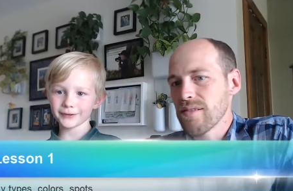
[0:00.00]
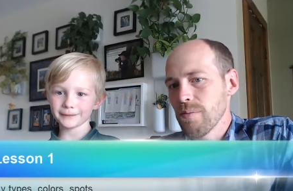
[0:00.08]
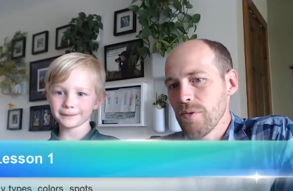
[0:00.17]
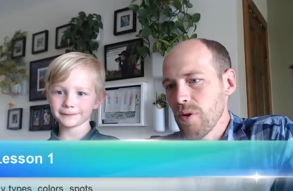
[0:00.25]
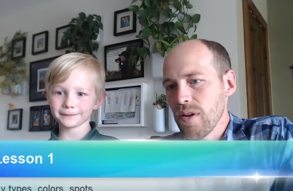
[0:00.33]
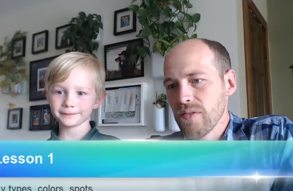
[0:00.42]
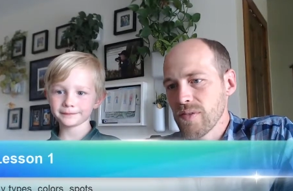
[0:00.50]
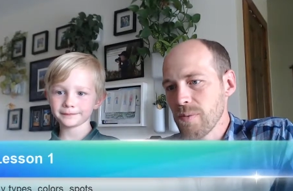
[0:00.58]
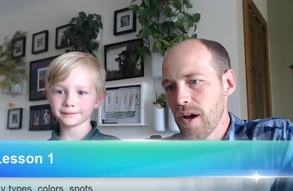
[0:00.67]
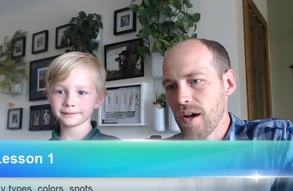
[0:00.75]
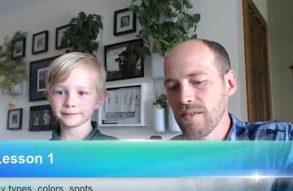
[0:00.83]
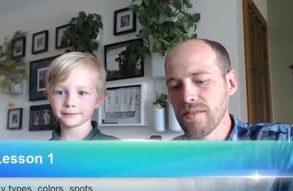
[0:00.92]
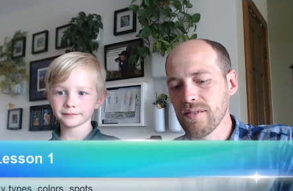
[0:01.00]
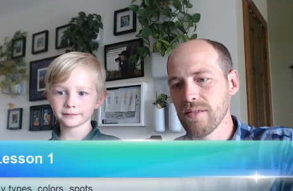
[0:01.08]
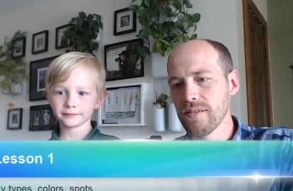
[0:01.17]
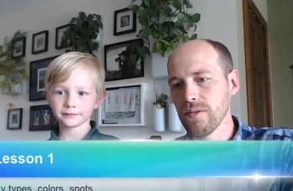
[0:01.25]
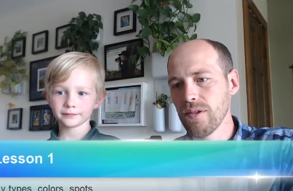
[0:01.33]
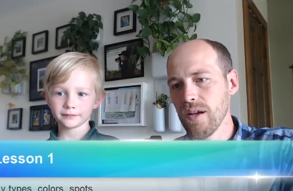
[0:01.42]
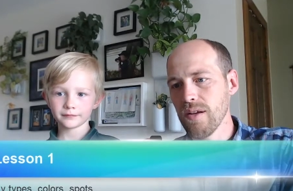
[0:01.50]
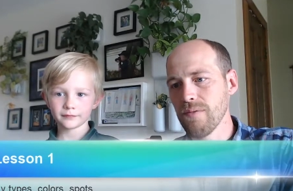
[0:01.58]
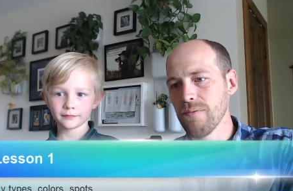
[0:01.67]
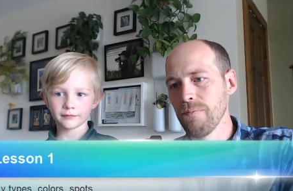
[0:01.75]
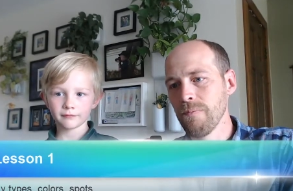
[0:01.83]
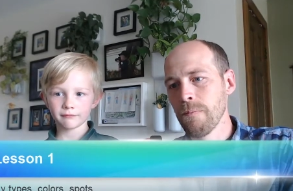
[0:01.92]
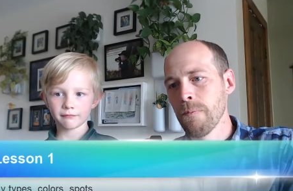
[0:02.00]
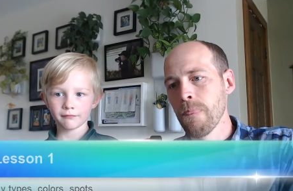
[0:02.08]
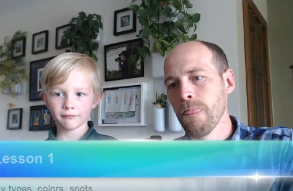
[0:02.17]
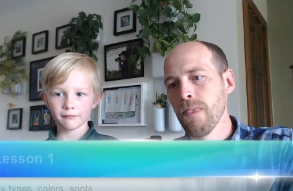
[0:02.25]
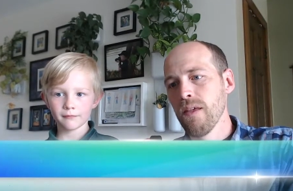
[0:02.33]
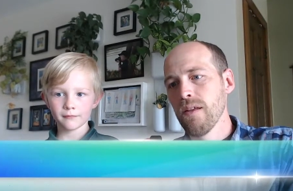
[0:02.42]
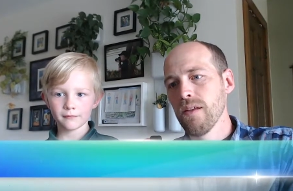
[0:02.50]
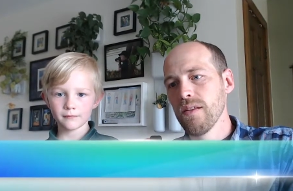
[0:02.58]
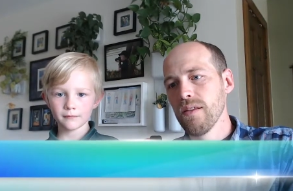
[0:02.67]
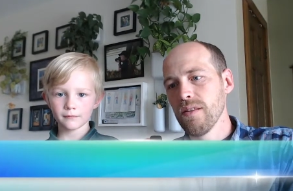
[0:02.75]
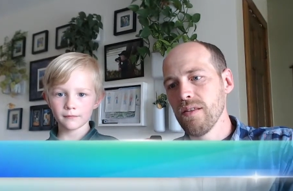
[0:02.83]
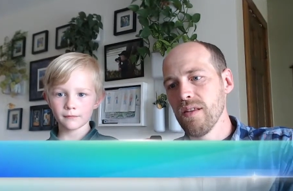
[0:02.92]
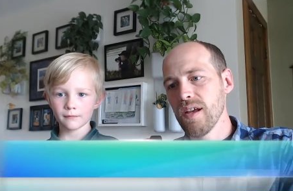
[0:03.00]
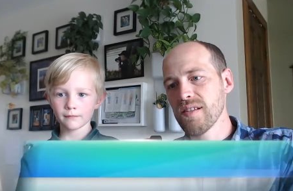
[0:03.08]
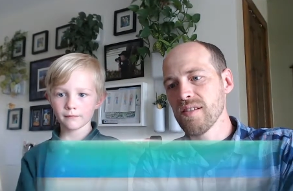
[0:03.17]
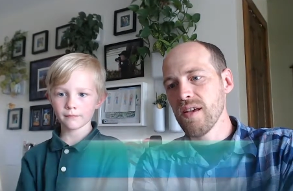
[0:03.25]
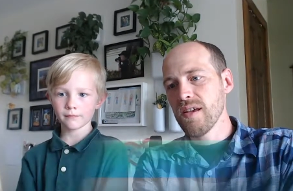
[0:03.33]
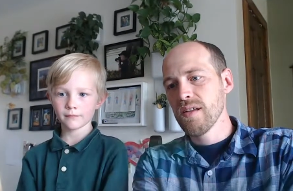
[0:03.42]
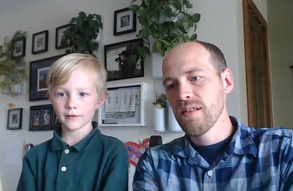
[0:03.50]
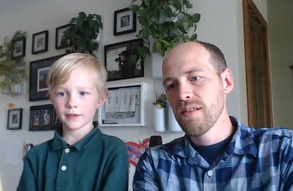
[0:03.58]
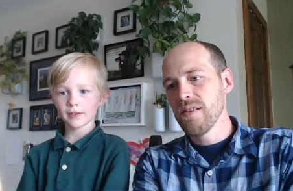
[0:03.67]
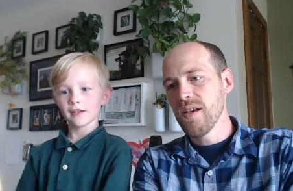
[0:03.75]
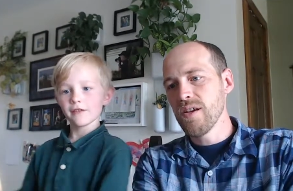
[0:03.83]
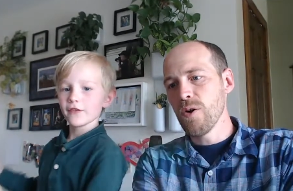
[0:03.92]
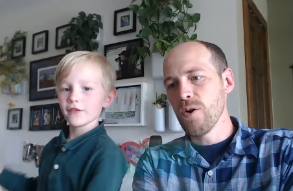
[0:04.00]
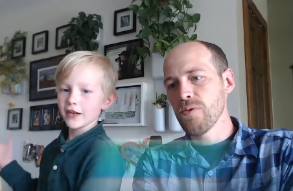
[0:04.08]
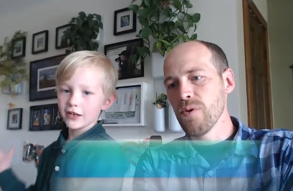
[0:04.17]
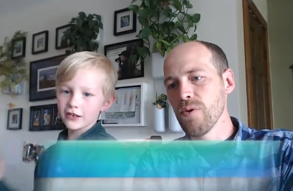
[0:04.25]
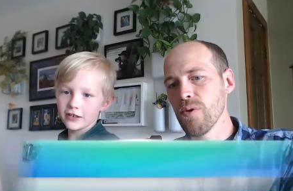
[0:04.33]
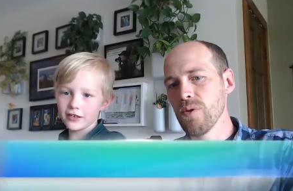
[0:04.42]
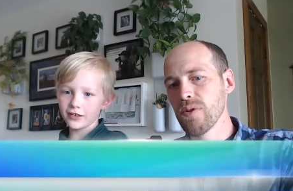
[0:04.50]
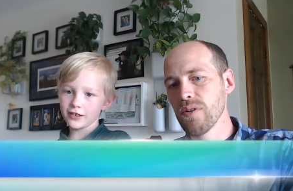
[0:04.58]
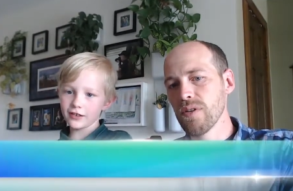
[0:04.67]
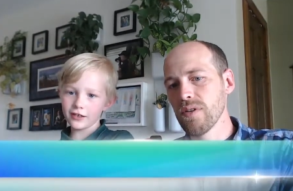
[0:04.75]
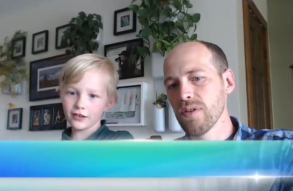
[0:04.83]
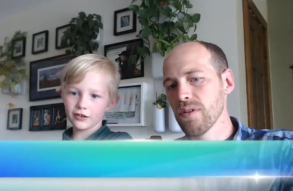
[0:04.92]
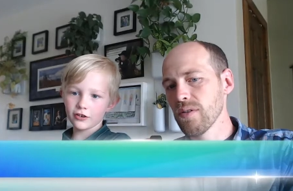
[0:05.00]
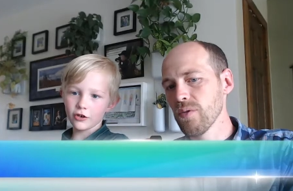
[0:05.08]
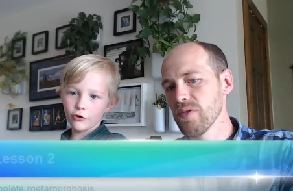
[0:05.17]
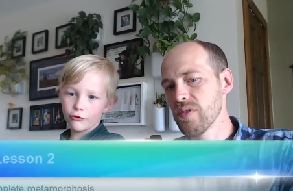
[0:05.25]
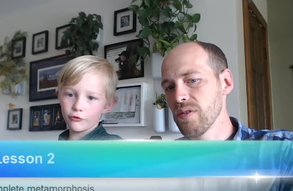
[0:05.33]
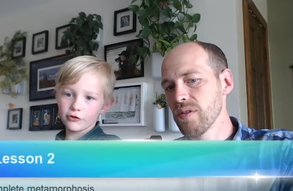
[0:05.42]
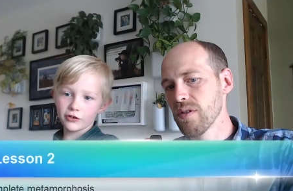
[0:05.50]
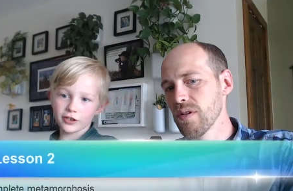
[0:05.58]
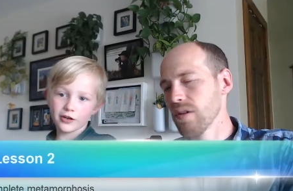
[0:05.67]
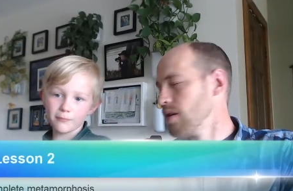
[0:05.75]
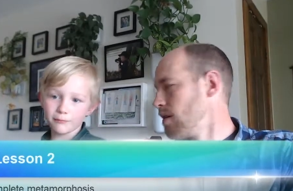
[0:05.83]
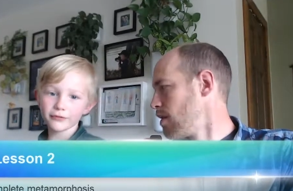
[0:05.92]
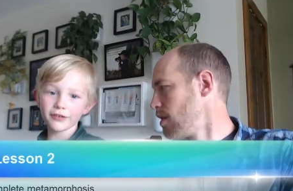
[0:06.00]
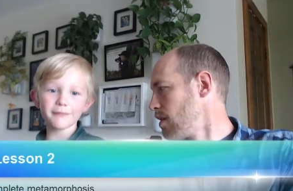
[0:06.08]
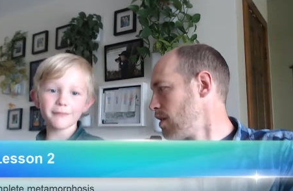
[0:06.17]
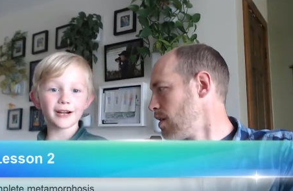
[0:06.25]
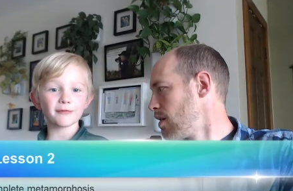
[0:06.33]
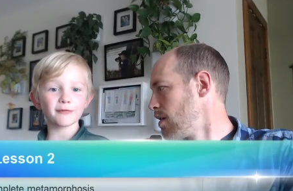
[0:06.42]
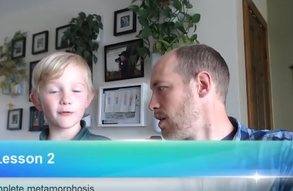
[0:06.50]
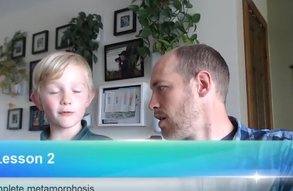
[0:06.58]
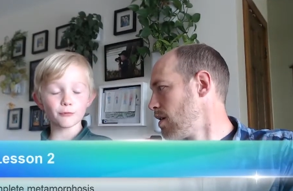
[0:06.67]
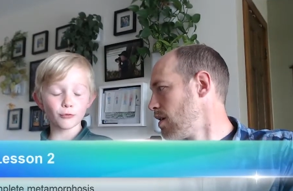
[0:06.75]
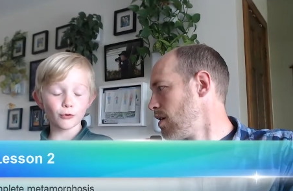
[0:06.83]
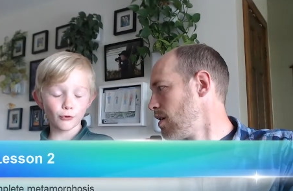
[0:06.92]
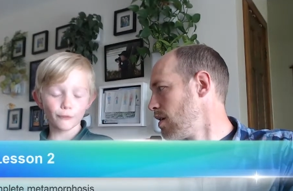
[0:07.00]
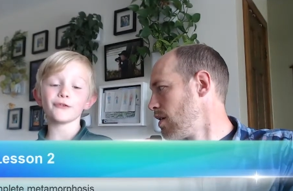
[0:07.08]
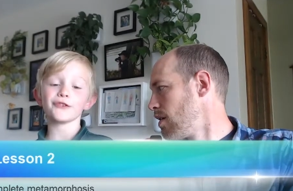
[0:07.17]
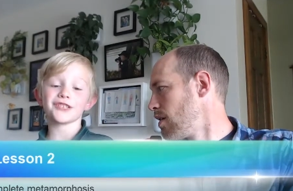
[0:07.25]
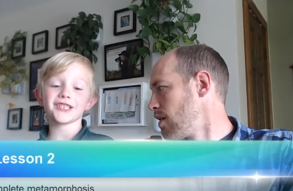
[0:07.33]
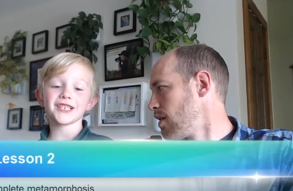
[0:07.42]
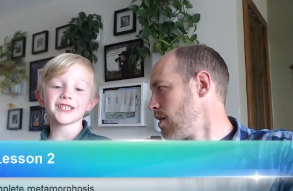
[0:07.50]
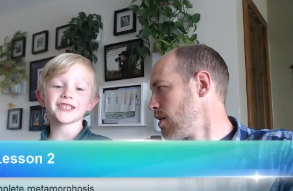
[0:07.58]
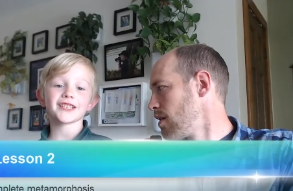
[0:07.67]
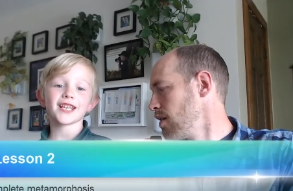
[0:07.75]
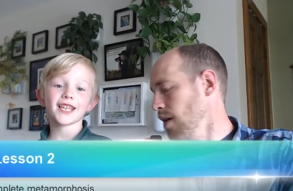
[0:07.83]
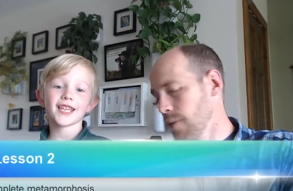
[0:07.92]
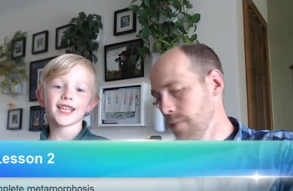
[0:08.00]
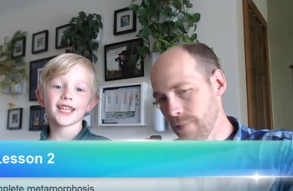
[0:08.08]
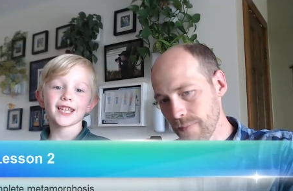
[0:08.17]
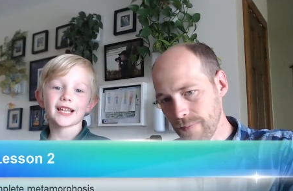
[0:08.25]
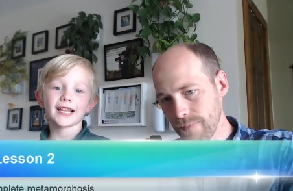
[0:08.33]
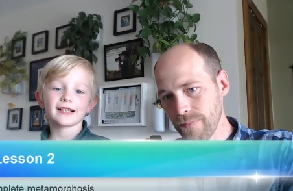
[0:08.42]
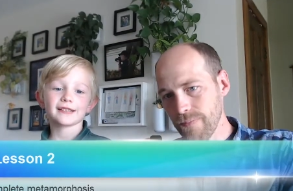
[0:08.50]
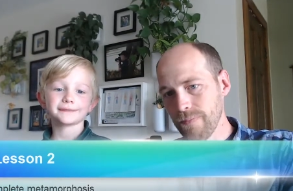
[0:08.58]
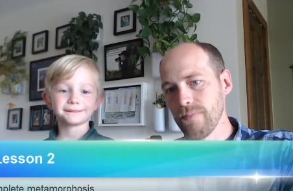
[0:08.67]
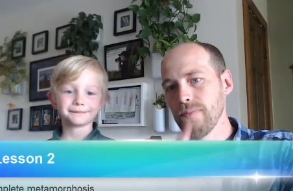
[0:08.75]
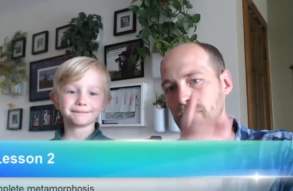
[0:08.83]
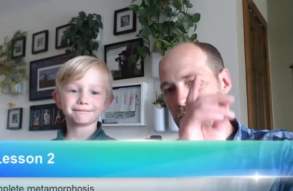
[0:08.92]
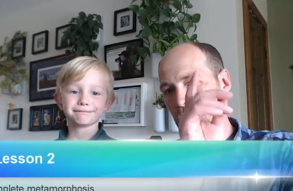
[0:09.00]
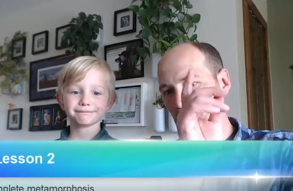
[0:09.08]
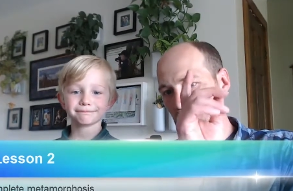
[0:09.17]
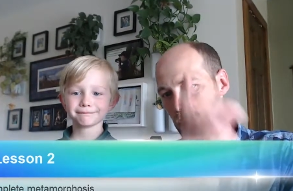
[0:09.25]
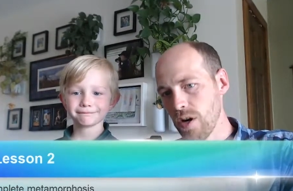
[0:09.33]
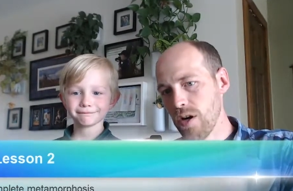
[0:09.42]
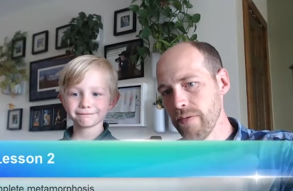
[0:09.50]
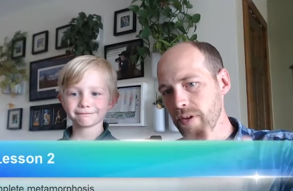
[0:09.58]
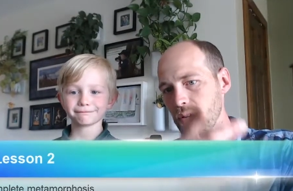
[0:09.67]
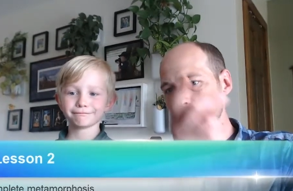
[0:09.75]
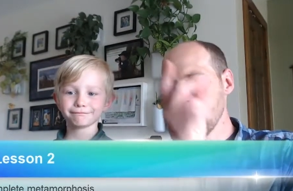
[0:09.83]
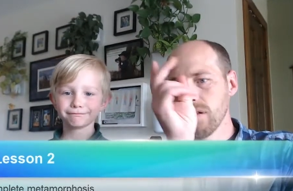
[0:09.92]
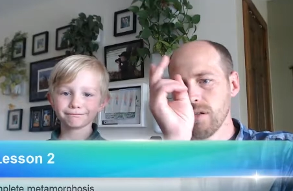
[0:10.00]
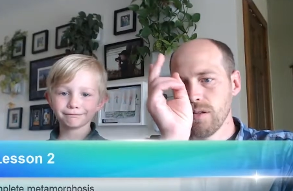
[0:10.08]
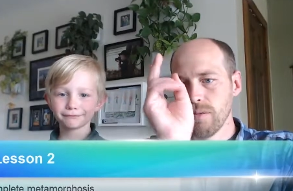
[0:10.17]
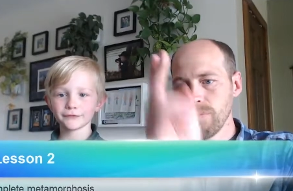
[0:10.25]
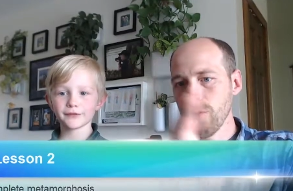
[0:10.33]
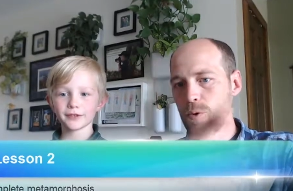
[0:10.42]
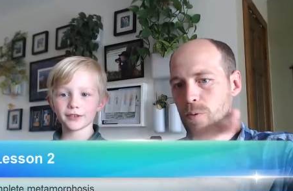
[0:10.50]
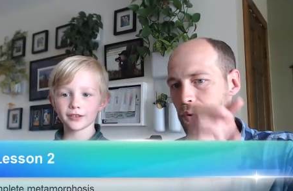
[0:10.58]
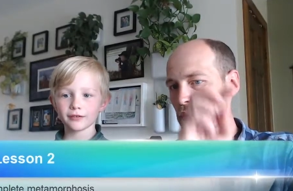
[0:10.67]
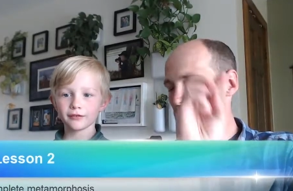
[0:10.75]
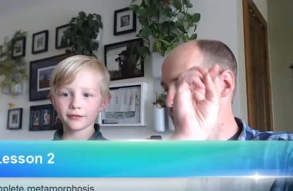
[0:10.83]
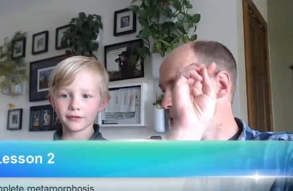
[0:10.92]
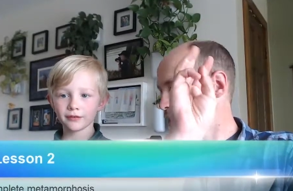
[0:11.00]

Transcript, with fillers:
Speaker 1: some don't have spots. Okay. The next thing they go they through. Go
Speaker 2: through a complete metamorphosis.
Speaker 1: Yep. So larva, pupa,